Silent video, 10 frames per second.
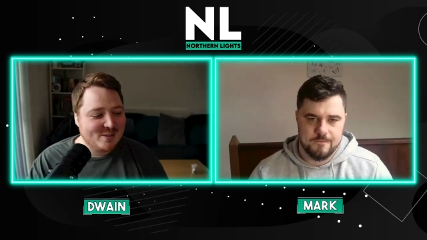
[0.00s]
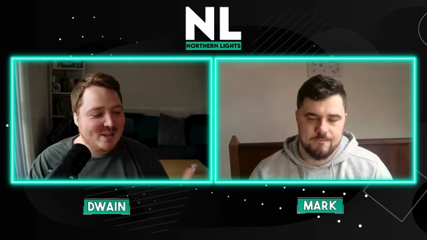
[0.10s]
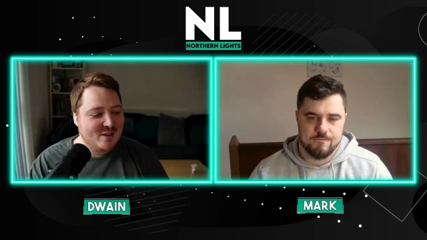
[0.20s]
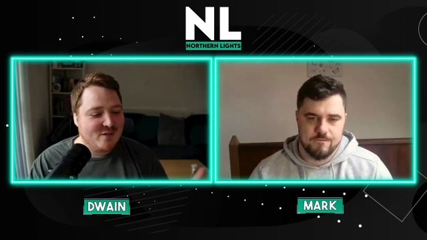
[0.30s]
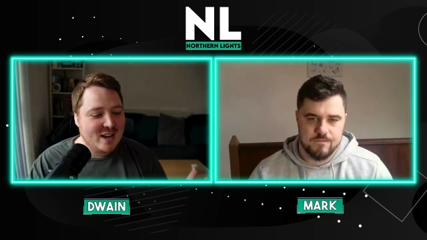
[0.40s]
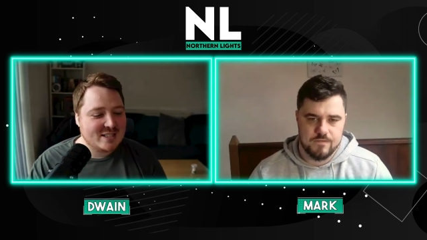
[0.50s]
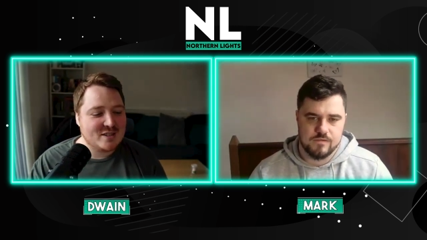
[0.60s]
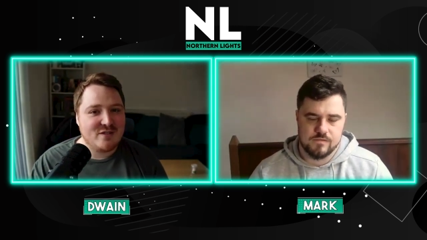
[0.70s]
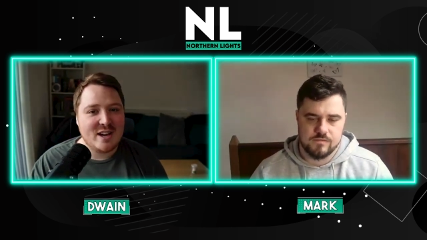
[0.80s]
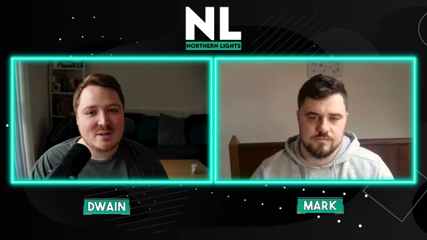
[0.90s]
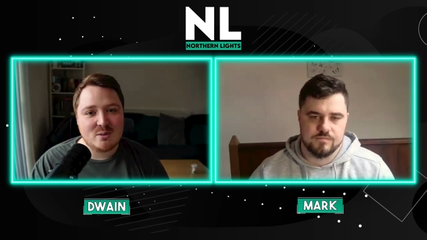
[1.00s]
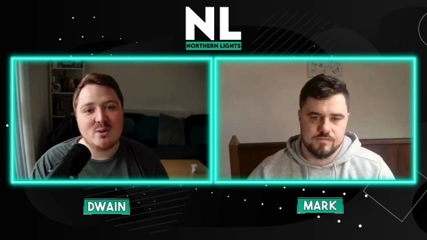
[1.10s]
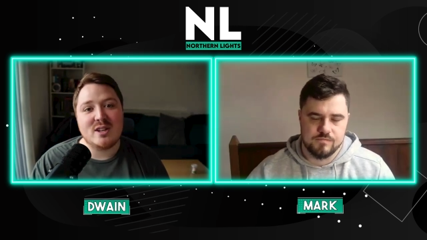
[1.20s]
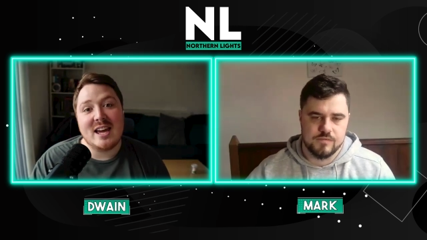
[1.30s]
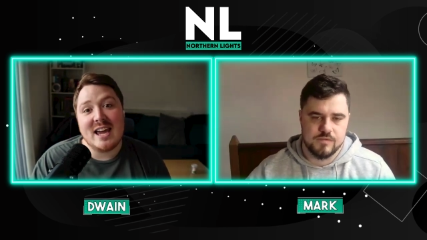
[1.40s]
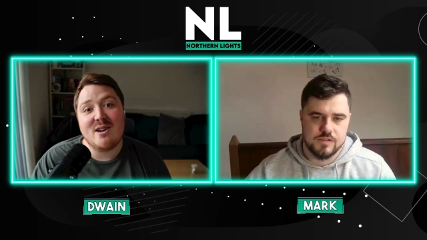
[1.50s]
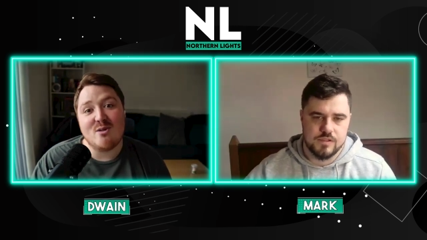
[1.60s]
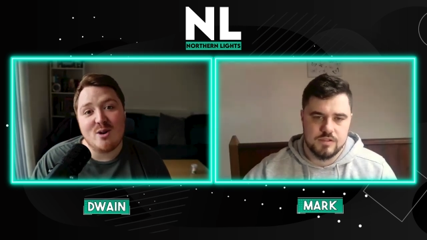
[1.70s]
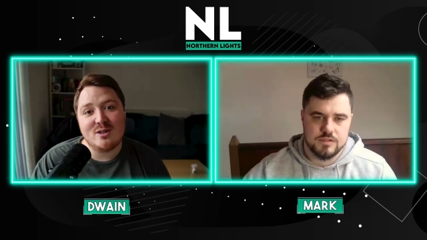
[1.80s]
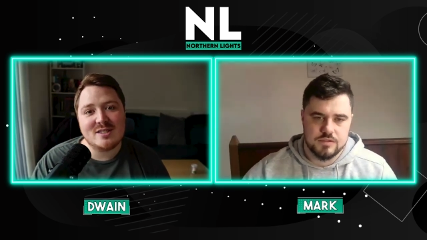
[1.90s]
Speaker 1: when you're face to face with one of your
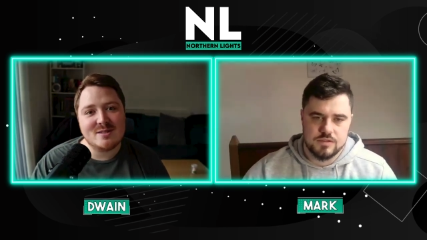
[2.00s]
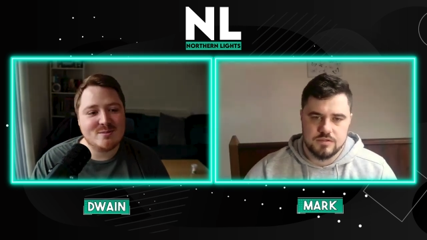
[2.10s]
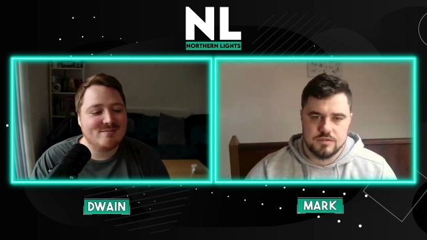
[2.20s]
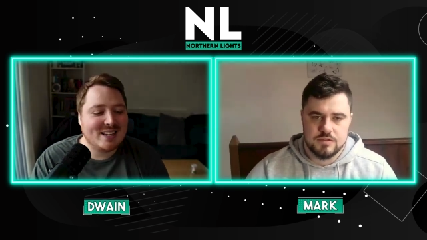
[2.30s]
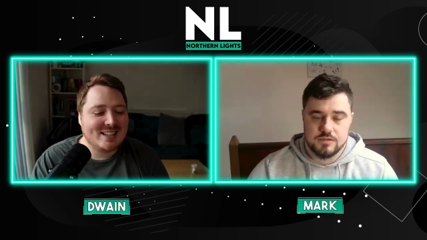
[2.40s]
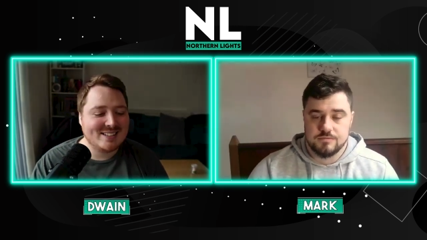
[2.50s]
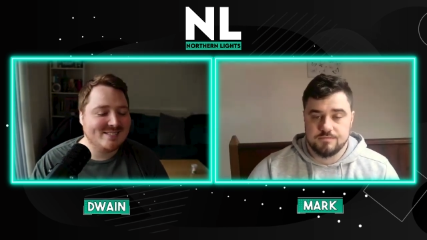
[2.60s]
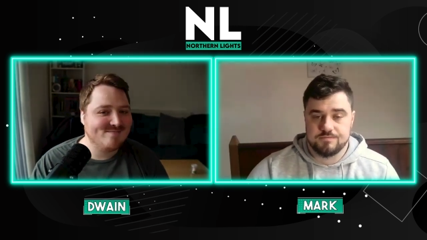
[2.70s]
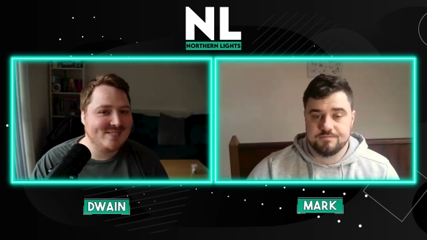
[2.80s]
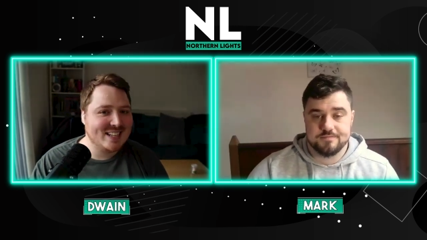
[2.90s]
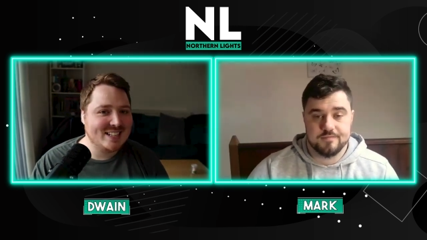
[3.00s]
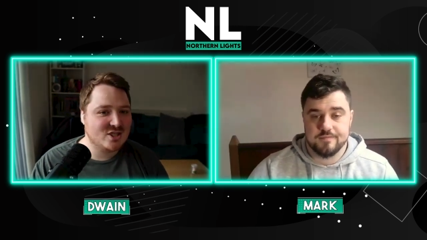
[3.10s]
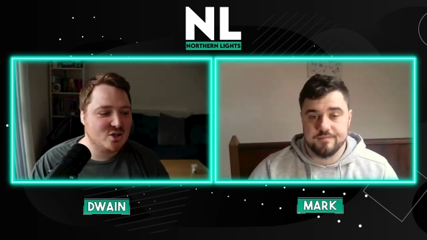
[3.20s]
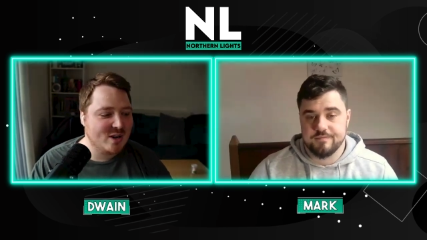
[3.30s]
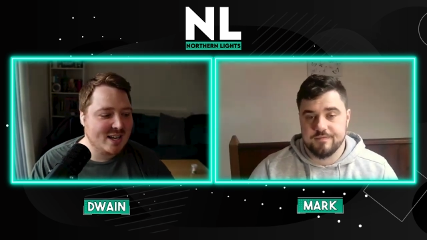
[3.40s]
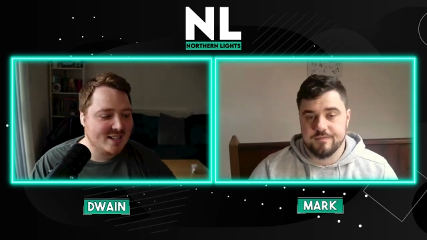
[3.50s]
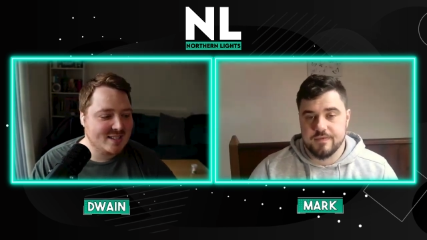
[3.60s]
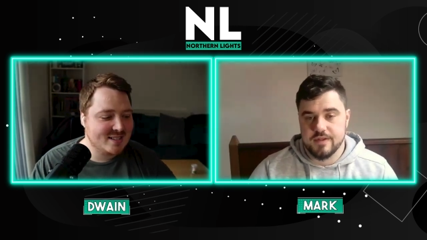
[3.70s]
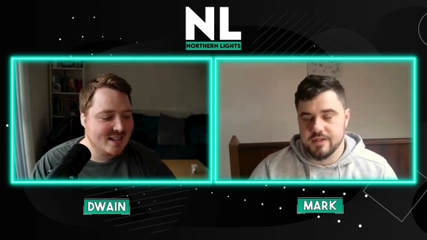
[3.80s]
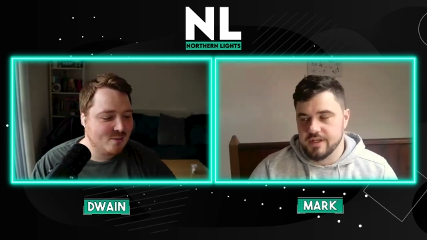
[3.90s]
heroes, it's tricky,
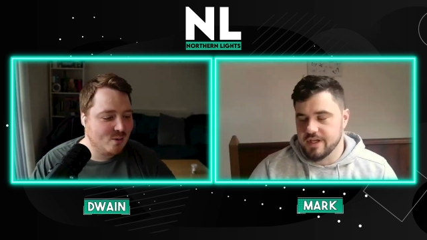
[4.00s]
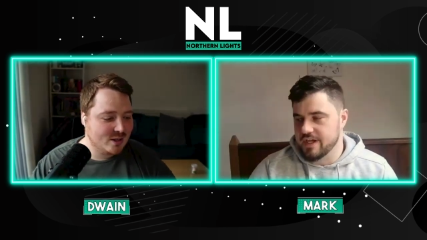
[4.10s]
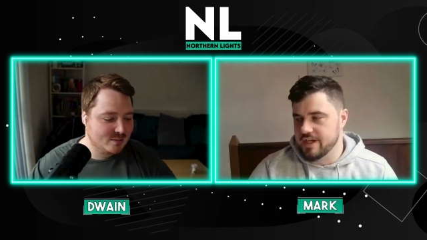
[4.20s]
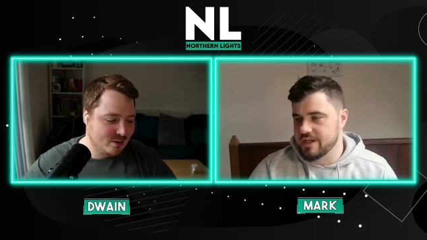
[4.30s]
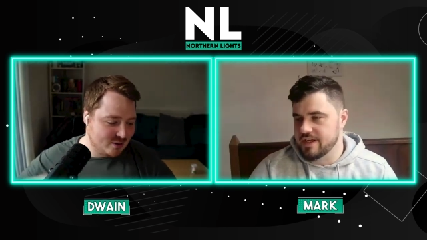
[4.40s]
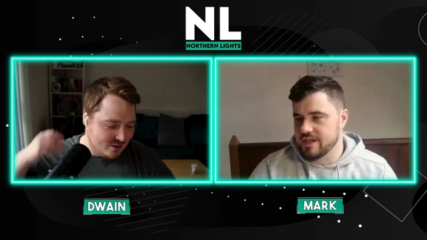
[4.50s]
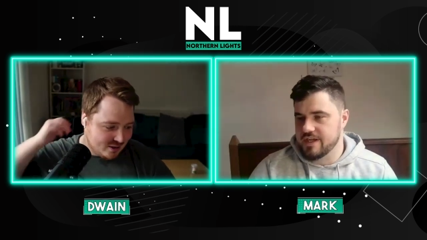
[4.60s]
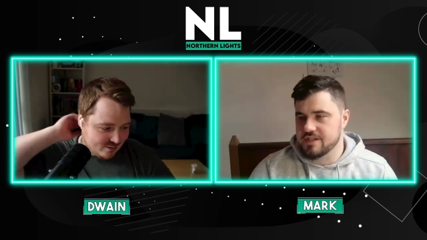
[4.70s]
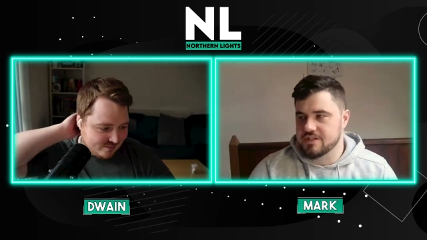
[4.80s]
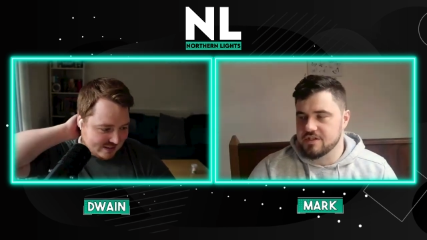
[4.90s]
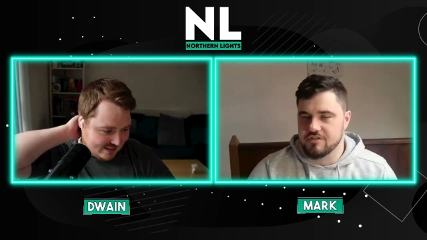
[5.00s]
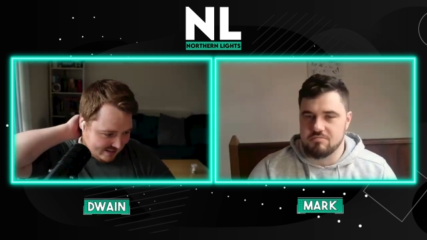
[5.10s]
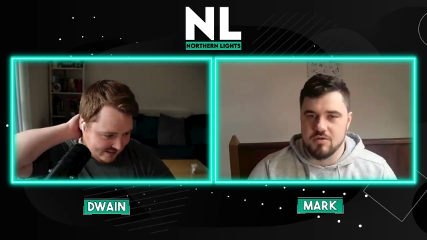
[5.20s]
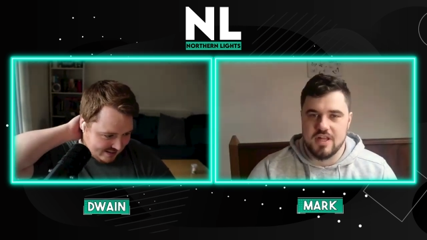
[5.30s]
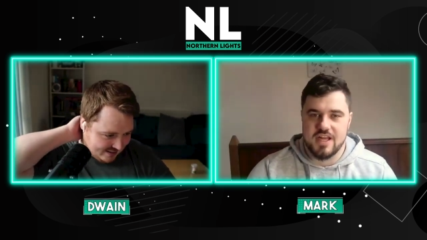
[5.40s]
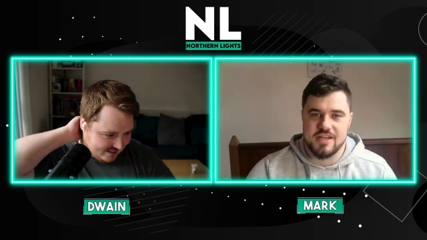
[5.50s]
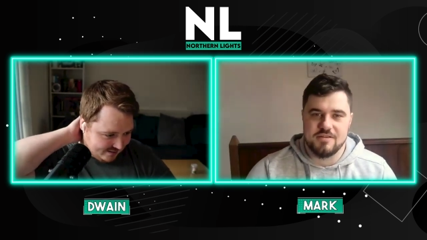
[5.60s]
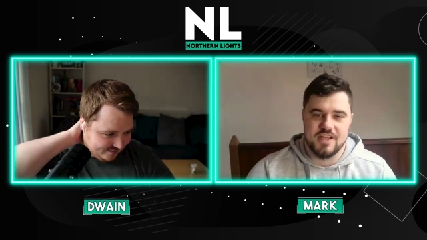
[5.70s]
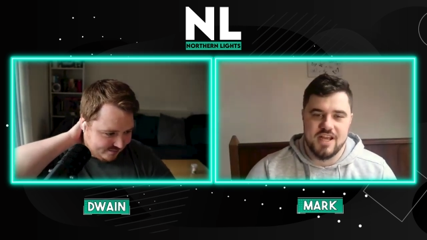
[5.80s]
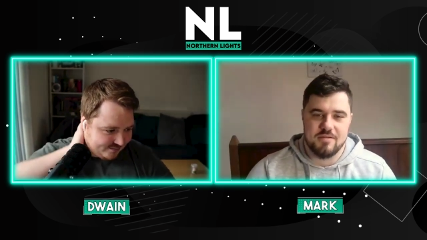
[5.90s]
isn't it? What yeah,
Speaker 2: it is tough. But like
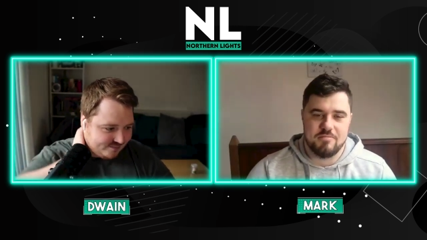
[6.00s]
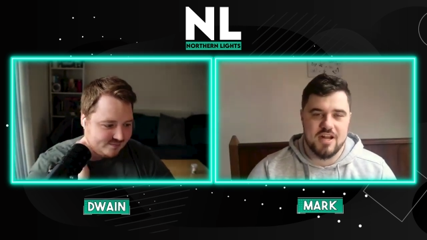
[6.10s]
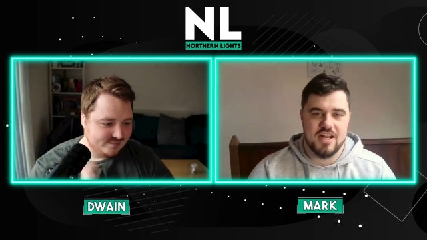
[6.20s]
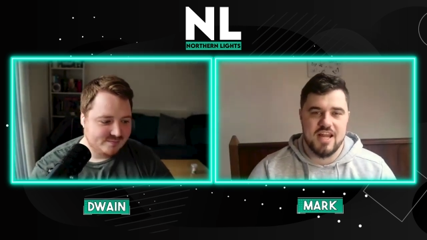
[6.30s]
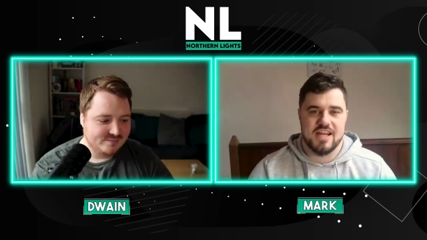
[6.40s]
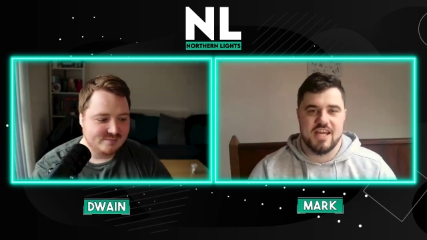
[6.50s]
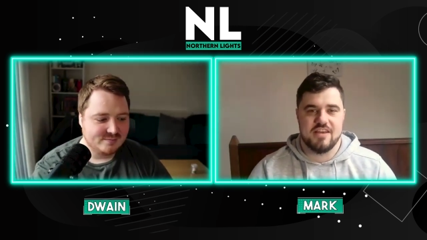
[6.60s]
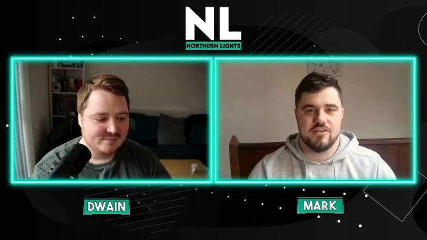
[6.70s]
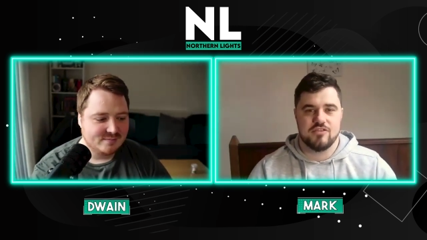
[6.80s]
you say, I'd, I'd like it if